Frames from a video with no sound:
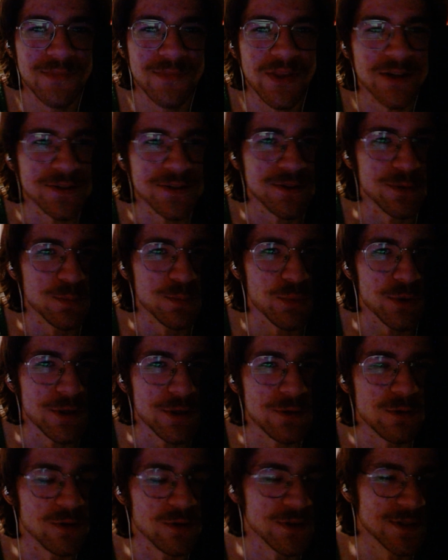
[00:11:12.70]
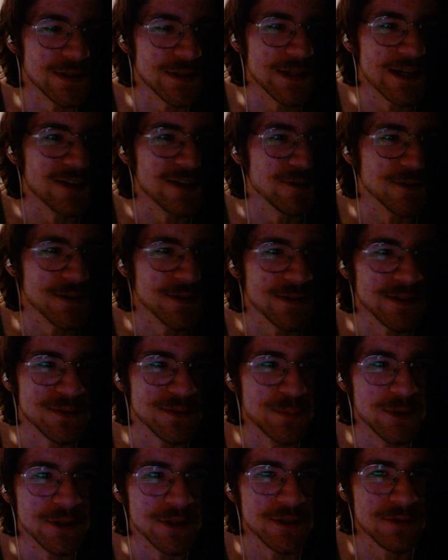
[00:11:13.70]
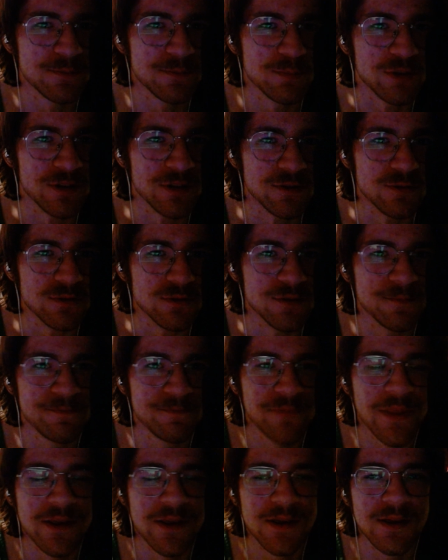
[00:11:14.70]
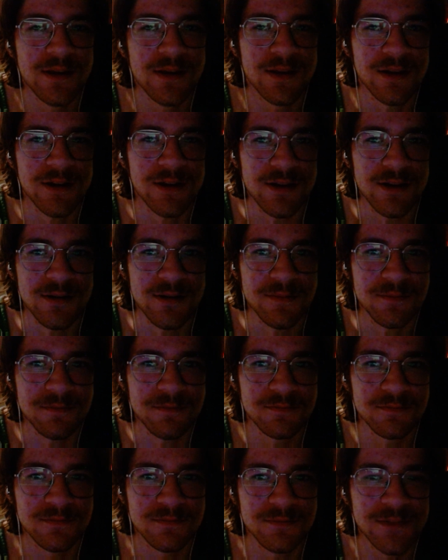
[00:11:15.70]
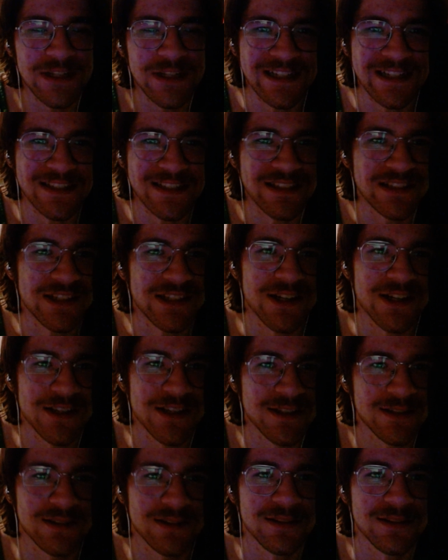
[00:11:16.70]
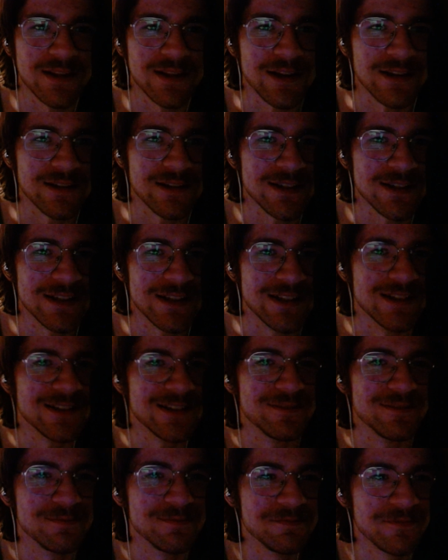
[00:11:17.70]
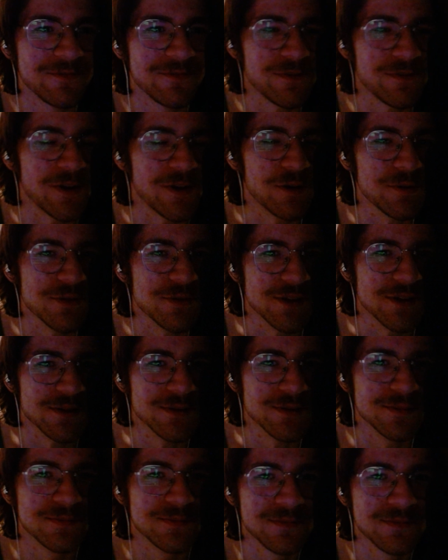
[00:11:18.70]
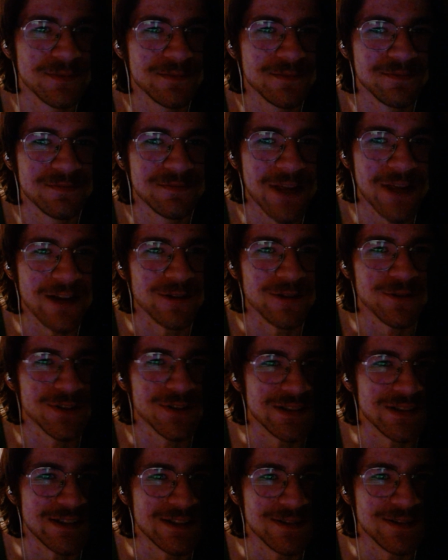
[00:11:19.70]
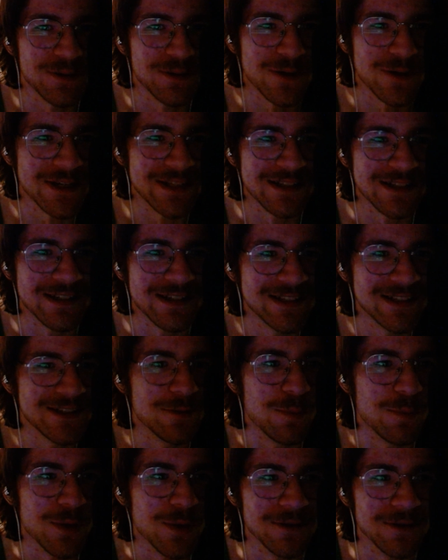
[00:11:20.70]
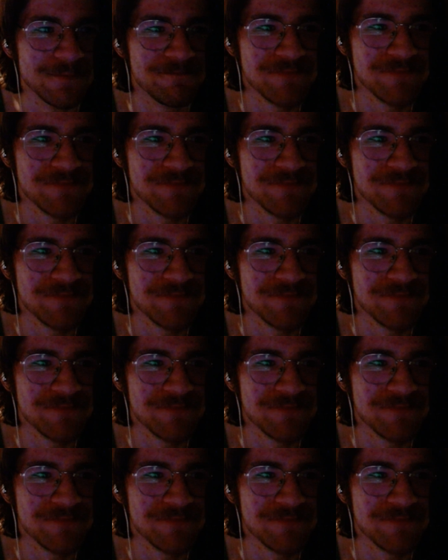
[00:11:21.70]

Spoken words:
Also, pre-Horsey Harris is pretty cool. Kind of sucks that he fell to heresy the way he did, but